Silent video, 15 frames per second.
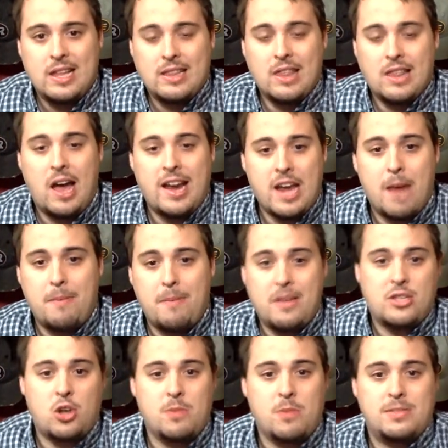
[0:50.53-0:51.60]
line up
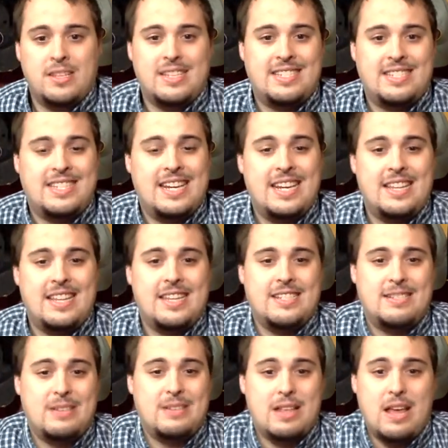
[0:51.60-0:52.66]
in terms of the seeding
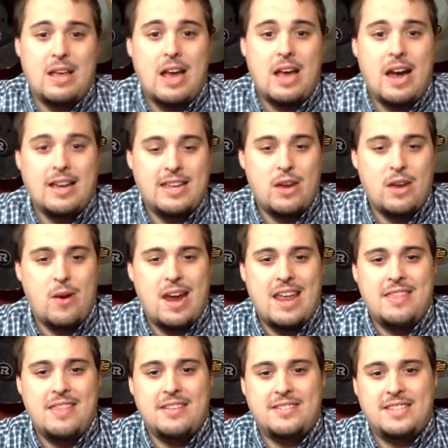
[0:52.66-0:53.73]
this uh, year
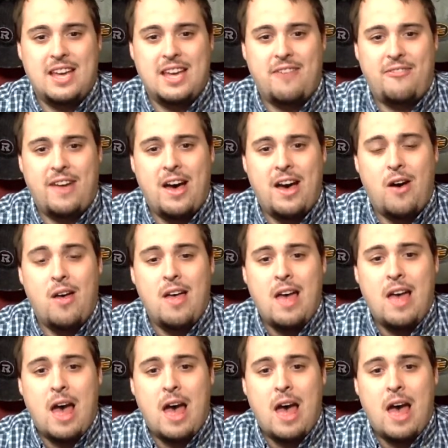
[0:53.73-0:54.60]
in the CFL.